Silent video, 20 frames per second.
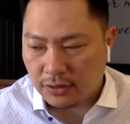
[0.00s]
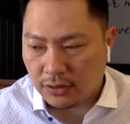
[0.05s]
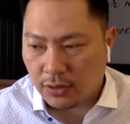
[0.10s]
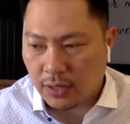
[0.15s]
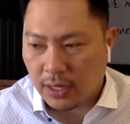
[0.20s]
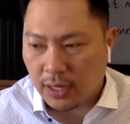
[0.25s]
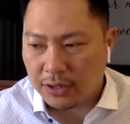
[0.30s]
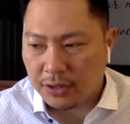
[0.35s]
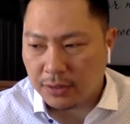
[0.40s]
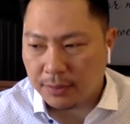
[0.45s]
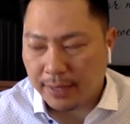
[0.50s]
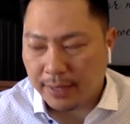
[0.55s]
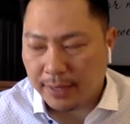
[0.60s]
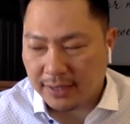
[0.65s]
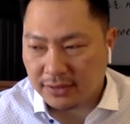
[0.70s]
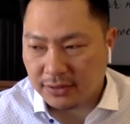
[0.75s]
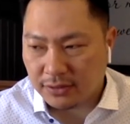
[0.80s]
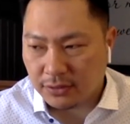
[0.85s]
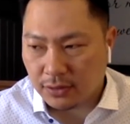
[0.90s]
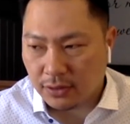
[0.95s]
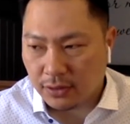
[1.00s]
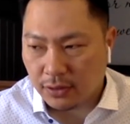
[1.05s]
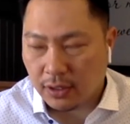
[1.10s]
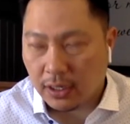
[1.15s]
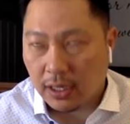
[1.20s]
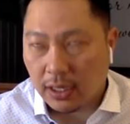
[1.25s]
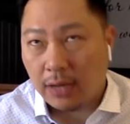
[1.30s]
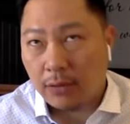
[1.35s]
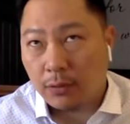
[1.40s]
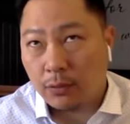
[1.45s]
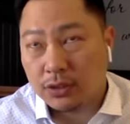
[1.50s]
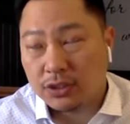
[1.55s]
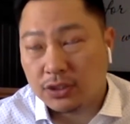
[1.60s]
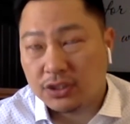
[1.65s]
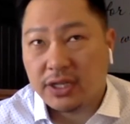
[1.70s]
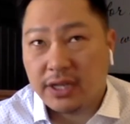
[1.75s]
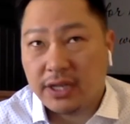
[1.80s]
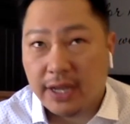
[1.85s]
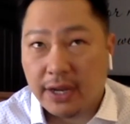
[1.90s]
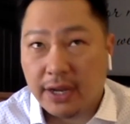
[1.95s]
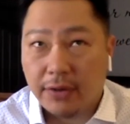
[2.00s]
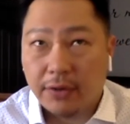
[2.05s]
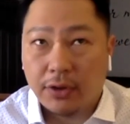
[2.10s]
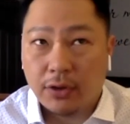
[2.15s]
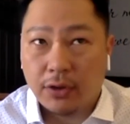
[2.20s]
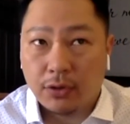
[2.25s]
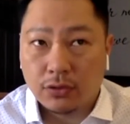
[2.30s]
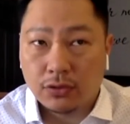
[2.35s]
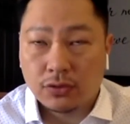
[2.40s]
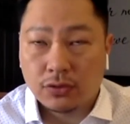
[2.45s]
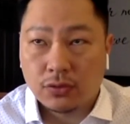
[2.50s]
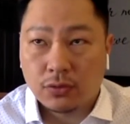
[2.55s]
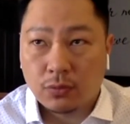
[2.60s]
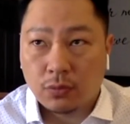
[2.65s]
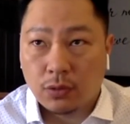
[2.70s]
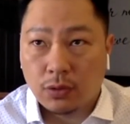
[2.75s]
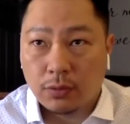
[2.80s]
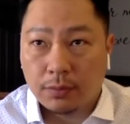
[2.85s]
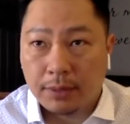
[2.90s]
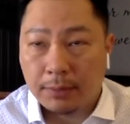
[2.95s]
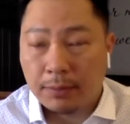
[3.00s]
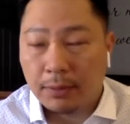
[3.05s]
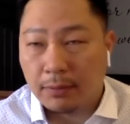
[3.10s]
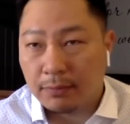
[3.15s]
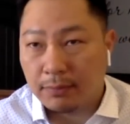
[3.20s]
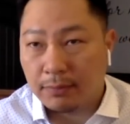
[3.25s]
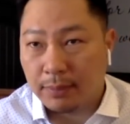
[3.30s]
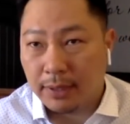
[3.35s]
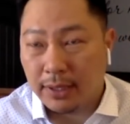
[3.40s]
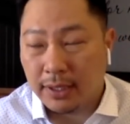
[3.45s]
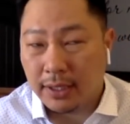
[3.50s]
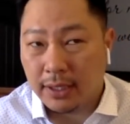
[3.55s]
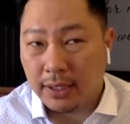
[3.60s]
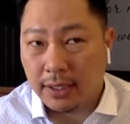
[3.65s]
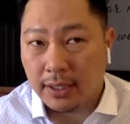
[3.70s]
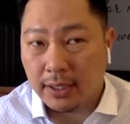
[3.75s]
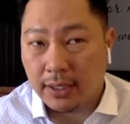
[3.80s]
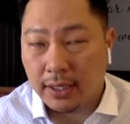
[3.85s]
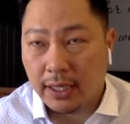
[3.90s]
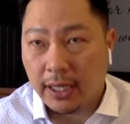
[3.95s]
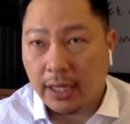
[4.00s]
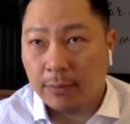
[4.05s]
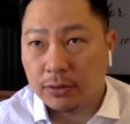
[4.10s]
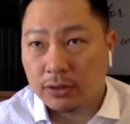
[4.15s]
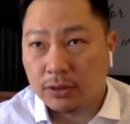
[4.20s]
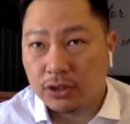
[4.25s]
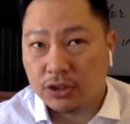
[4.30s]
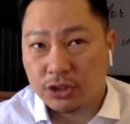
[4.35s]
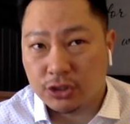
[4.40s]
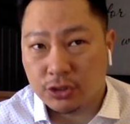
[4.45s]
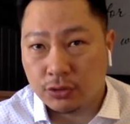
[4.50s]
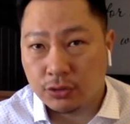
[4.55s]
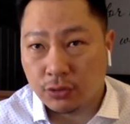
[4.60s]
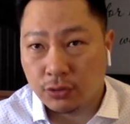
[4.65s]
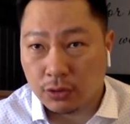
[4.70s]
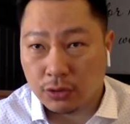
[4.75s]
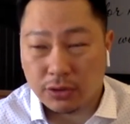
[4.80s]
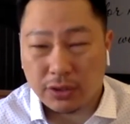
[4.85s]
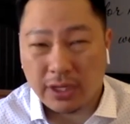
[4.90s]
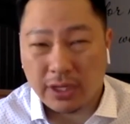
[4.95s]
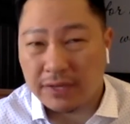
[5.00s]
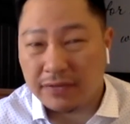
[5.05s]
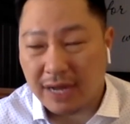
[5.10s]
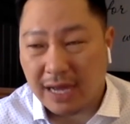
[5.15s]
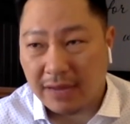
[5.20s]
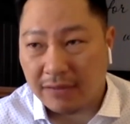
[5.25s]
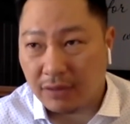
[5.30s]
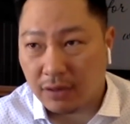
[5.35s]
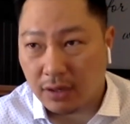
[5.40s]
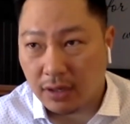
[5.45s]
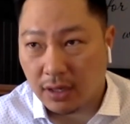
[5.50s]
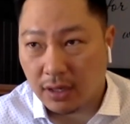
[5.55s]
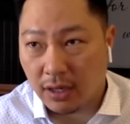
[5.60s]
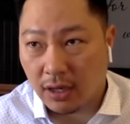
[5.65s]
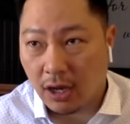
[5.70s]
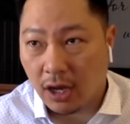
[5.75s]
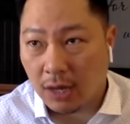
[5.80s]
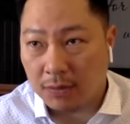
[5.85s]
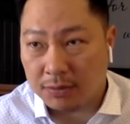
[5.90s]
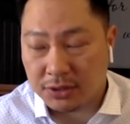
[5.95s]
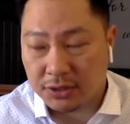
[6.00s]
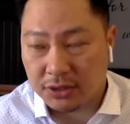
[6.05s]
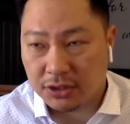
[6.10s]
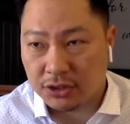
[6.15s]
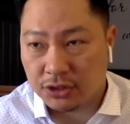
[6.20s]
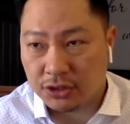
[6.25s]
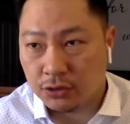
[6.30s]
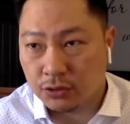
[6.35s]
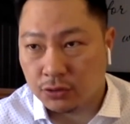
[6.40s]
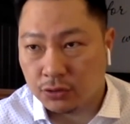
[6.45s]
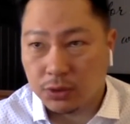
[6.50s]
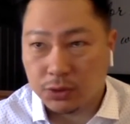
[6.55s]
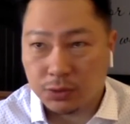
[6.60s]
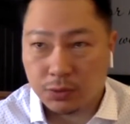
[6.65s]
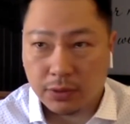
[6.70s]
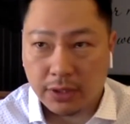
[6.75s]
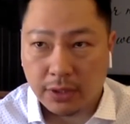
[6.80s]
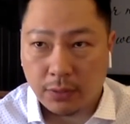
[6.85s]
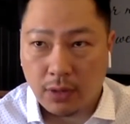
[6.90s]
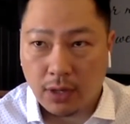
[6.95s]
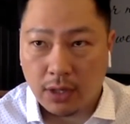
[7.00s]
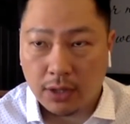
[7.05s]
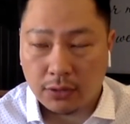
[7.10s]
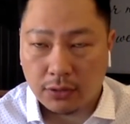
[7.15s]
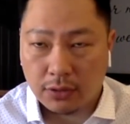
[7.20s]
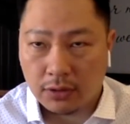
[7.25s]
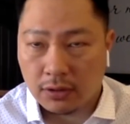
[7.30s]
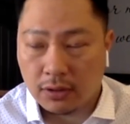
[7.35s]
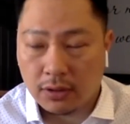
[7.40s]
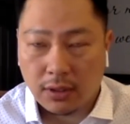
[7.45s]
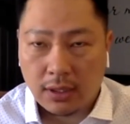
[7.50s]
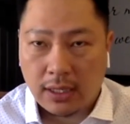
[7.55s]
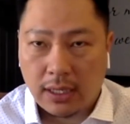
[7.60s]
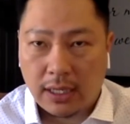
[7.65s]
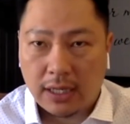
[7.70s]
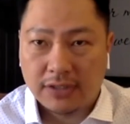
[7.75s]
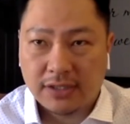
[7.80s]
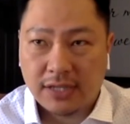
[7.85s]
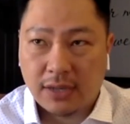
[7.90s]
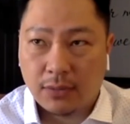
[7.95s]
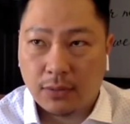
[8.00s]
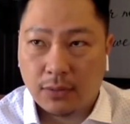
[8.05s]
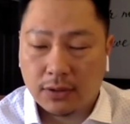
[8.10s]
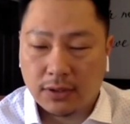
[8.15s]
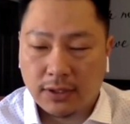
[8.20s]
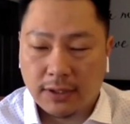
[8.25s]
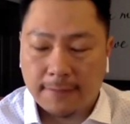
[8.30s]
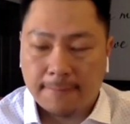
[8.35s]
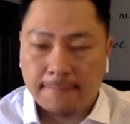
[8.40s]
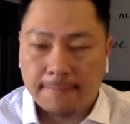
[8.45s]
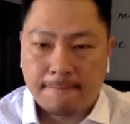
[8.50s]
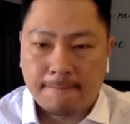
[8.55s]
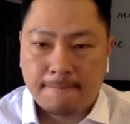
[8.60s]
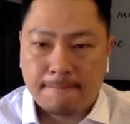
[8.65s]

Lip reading: So how do the banks, or which scenarios will people be able to choose, or do they even have a option to choose which one they want, or how does that work then?